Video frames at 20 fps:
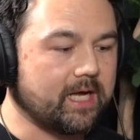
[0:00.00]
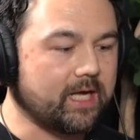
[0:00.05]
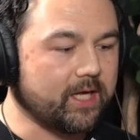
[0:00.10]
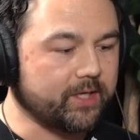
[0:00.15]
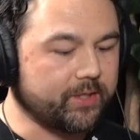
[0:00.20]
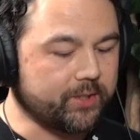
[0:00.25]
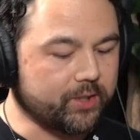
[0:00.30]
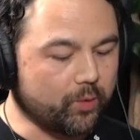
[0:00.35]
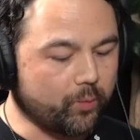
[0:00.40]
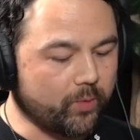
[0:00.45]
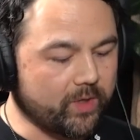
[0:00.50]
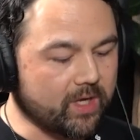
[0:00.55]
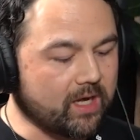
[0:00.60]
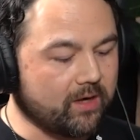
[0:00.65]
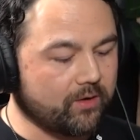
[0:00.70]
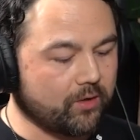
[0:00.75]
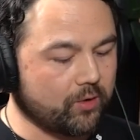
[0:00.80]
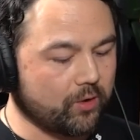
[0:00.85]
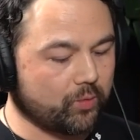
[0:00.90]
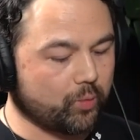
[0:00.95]
We
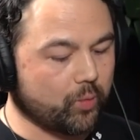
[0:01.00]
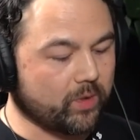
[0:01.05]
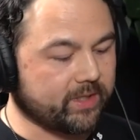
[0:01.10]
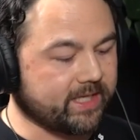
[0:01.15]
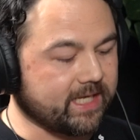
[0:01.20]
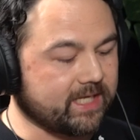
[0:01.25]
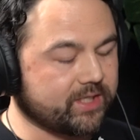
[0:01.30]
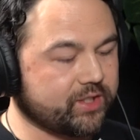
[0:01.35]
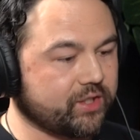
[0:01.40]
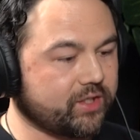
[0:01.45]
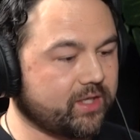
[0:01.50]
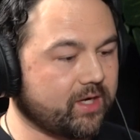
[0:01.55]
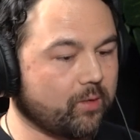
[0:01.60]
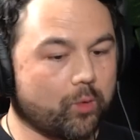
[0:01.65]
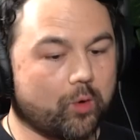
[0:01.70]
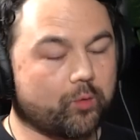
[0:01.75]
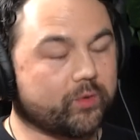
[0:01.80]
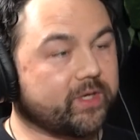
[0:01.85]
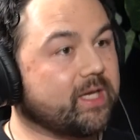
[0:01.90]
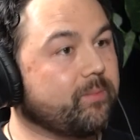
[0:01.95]
all heard what gets you there
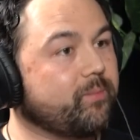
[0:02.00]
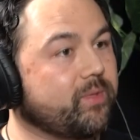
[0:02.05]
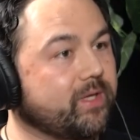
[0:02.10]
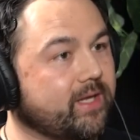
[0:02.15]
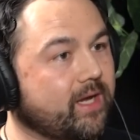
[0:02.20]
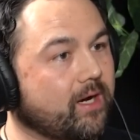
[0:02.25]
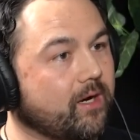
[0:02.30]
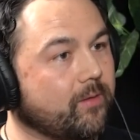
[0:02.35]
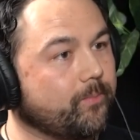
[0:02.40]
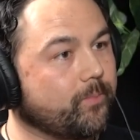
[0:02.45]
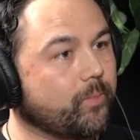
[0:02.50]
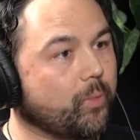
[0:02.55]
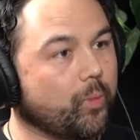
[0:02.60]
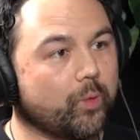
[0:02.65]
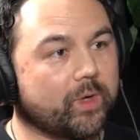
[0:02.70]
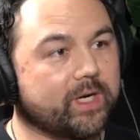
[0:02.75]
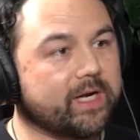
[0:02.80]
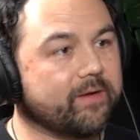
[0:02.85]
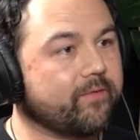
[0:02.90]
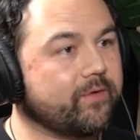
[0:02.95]
won't keep you there.
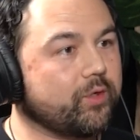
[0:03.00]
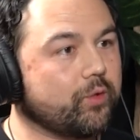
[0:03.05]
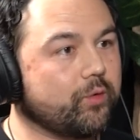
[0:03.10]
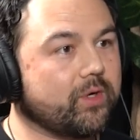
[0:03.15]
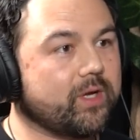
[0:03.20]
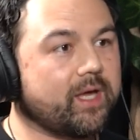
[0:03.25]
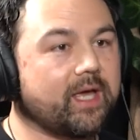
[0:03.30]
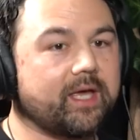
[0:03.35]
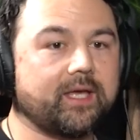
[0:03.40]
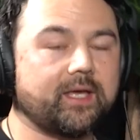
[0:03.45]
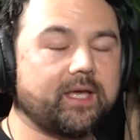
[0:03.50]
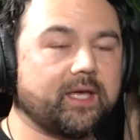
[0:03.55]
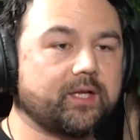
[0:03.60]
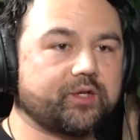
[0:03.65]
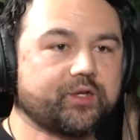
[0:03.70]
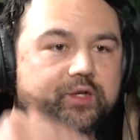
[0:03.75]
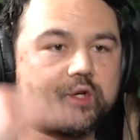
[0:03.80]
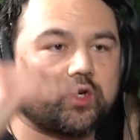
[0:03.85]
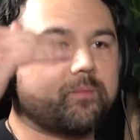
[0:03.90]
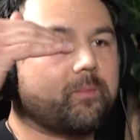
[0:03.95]
Whenever you hit
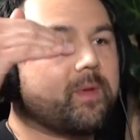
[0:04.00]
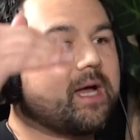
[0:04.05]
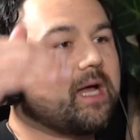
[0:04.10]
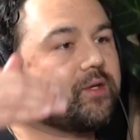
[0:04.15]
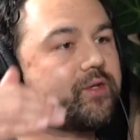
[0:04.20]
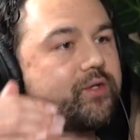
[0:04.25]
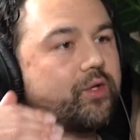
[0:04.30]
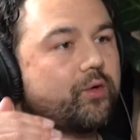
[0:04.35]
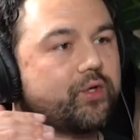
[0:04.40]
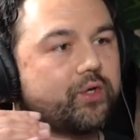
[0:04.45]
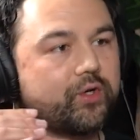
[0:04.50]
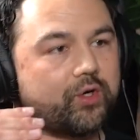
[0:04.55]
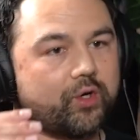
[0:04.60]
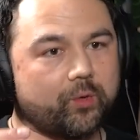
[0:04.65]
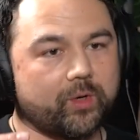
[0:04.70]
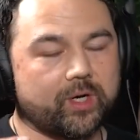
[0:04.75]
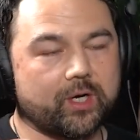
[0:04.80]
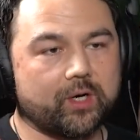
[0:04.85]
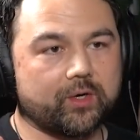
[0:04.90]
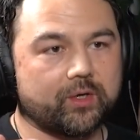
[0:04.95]
a certain milestone in your
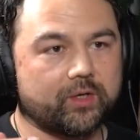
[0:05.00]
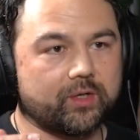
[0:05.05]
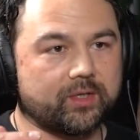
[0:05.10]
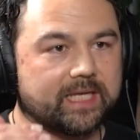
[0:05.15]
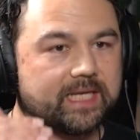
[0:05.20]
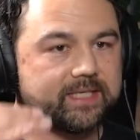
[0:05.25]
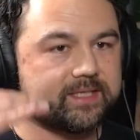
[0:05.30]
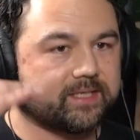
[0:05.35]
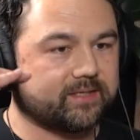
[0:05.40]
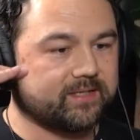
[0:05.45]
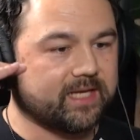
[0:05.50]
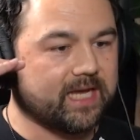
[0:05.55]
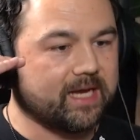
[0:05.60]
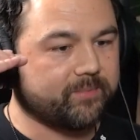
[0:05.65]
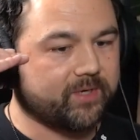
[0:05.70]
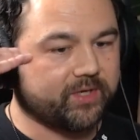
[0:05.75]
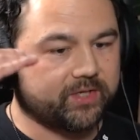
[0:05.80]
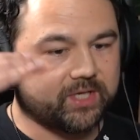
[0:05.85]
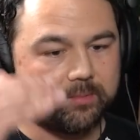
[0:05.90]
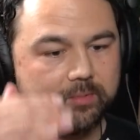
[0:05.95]
career, that's the
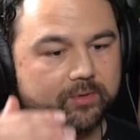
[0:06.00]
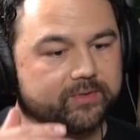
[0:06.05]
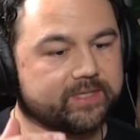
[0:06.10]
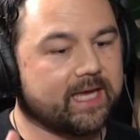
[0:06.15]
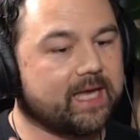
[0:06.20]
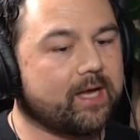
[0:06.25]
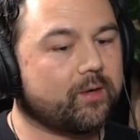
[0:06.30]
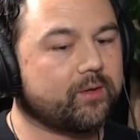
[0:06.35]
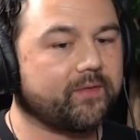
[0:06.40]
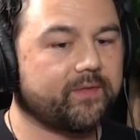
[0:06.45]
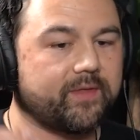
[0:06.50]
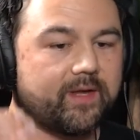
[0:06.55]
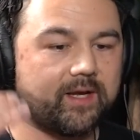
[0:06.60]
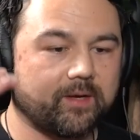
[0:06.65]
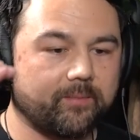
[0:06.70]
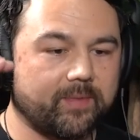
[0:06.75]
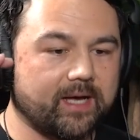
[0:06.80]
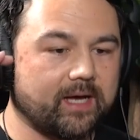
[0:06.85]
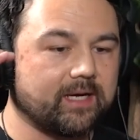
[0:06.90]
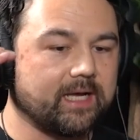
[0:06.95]
time to double down and
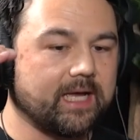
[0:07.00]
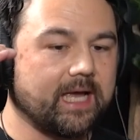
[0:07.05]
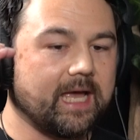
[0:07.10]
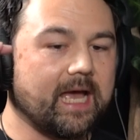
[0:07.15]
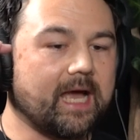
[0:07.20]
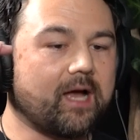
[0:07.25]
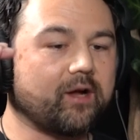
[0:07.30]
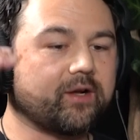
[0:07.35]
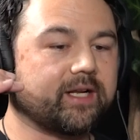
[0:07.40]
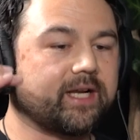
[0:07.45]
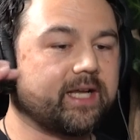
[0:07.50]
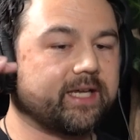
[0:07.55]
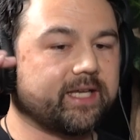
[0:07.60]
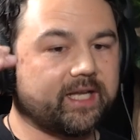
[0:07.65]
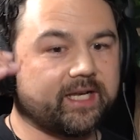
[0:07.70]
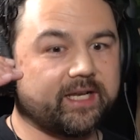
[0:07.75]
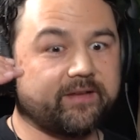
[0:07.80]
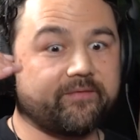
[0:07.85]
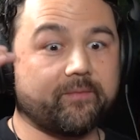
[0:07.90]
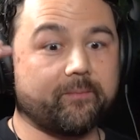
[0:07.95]
think about how can I
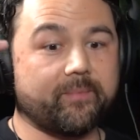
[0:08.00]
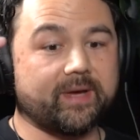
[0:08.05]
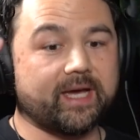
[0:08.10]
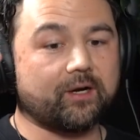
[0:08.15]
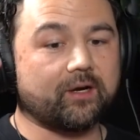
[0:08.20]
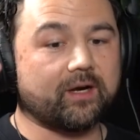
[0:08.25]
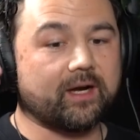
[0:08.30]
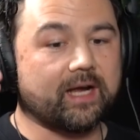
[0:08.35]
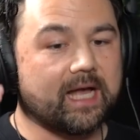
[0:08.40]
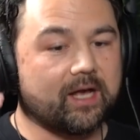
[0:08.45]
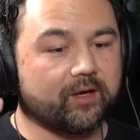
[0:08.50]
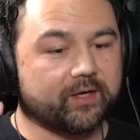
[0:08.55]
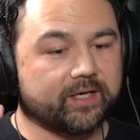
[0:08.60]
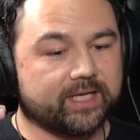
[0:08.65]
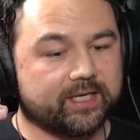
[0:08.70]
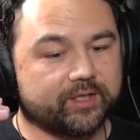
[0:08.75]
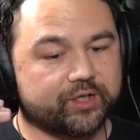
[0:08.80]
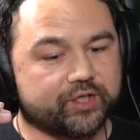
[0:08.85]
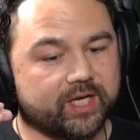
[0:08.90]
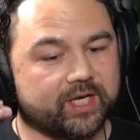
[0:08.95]
get it even better? How
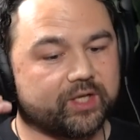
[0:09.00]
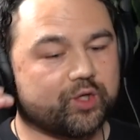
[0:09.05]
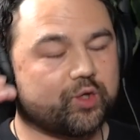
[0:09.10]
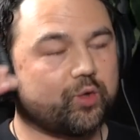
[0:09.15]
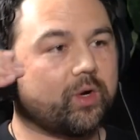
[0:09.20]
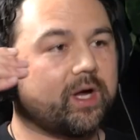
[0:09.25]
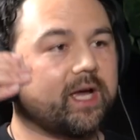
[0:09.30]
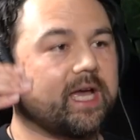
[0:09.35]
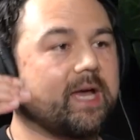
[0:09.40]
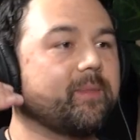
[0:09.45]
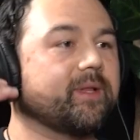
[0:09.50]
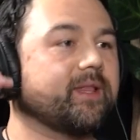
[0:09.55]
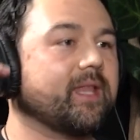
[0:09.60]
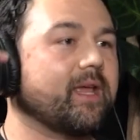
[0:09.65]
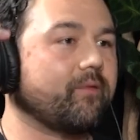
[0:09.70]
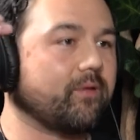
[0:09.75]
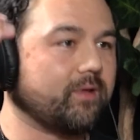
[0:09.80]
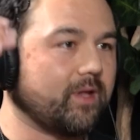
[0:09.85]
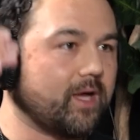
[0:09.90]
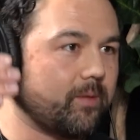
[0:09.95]
can I change who I am and
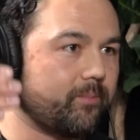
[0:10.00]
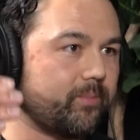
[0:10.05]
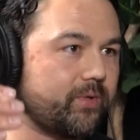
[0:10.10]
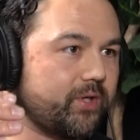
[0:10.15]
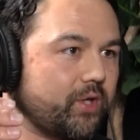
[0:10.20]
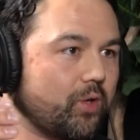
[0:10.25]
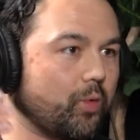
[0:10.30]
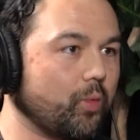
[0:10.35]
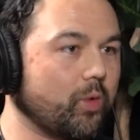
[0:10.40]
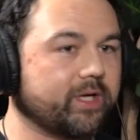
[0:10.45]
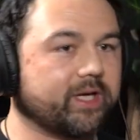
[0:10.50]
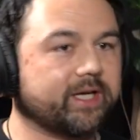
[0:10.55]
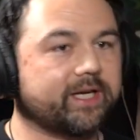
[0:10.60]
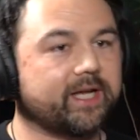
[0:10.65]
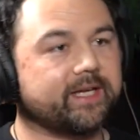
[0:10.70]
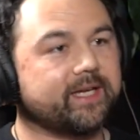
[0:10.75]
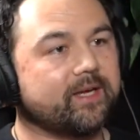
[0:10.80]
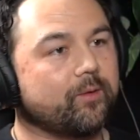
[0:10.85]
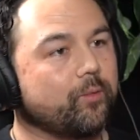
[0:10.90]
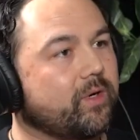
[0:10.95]
level up? What could
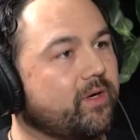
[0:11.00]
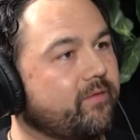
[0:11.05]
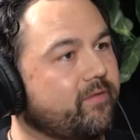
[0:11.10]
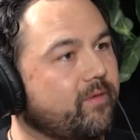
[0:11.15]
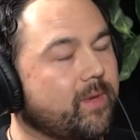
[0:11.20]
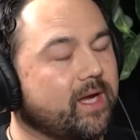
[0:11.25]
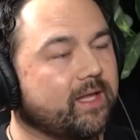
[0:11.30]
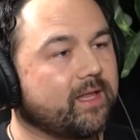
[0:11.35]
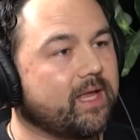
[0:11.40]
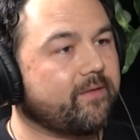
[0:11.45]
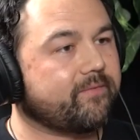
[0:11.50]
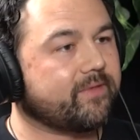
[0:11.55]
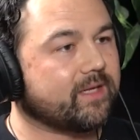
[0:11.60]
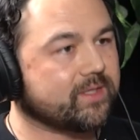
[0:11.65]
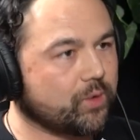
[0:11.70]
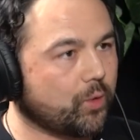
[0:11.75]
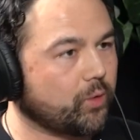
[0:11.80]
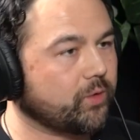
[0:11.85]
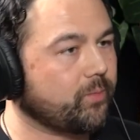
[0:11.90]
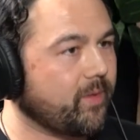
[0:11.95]
I get rid of in my life
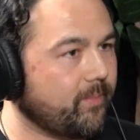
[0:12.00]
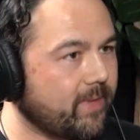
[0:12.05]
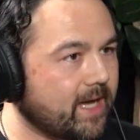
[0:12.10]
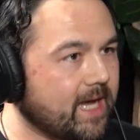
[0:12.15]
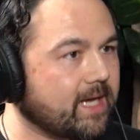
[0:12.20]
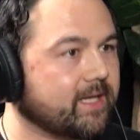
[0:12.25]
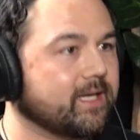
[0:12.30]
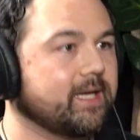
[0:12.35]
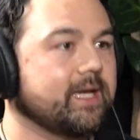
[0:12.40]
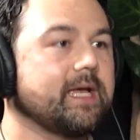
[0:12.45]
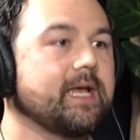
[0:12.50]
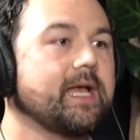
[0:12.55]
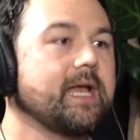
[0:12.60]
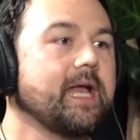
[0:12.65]
that's holding me back?